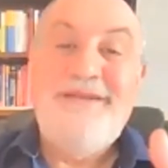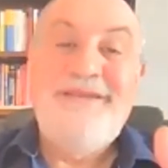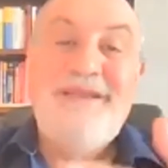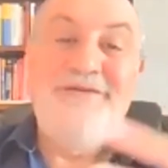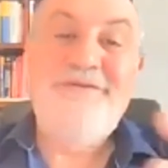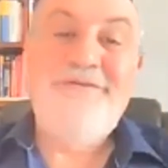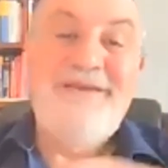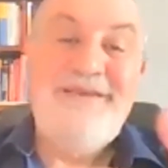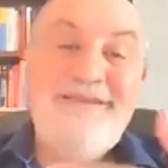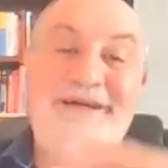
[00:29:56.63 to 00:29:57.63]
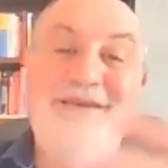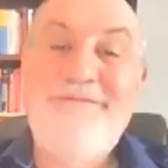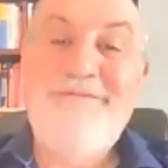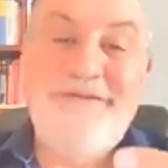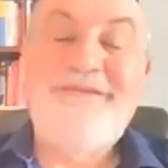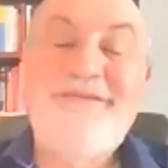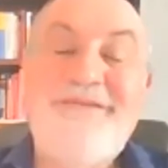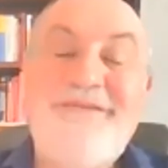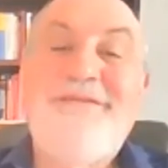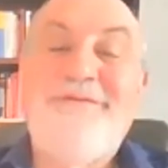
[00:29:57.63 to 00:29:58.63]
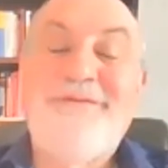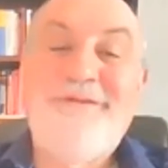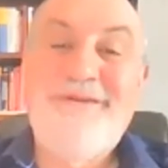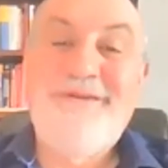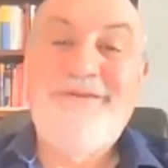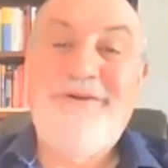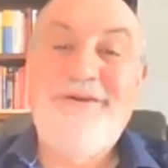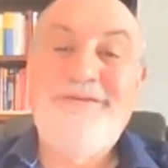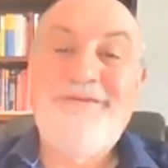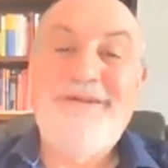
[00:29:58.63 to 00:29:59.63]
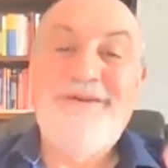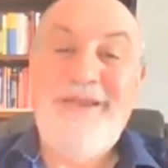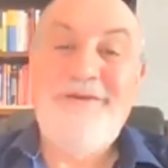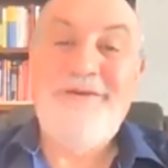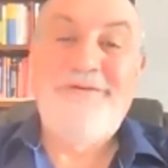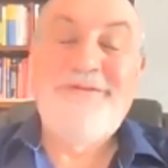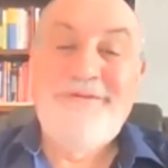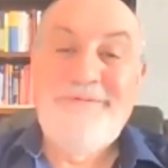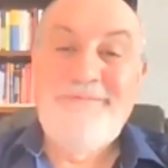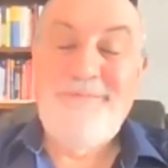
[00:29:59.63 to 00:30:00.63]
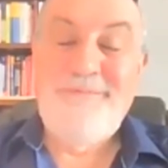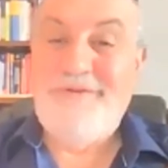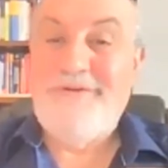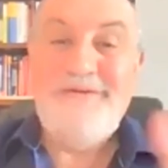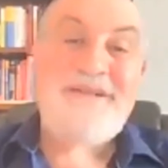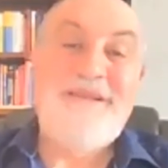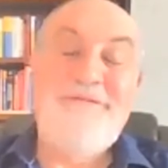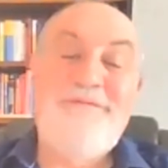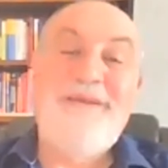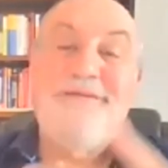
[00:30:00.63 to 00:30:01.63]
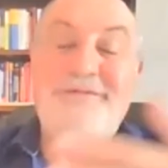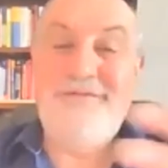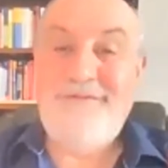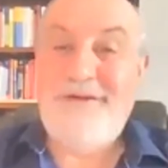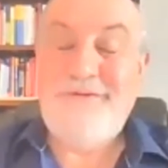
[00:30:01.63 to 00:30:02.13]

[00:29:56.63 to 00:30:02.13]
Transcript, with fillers: And, and usually, a lot of successful uh, drugs are errors because they're the side effect of other